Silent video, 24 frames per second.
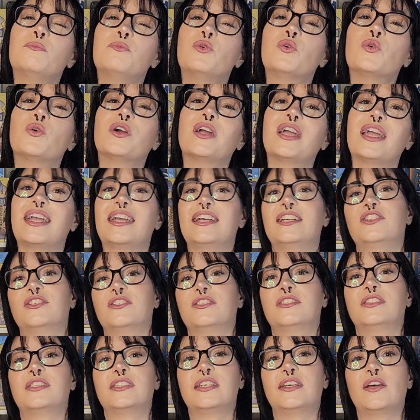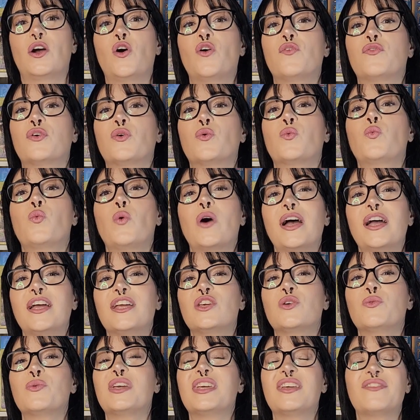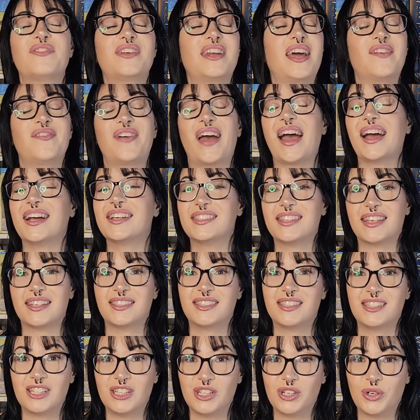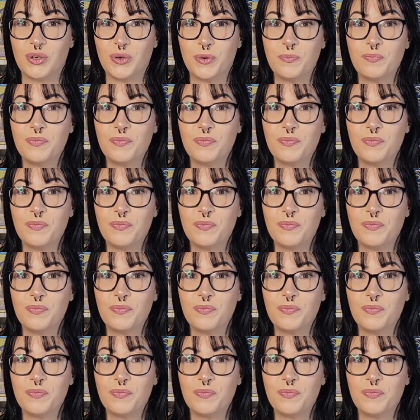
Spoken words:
more agency over what you even have access to,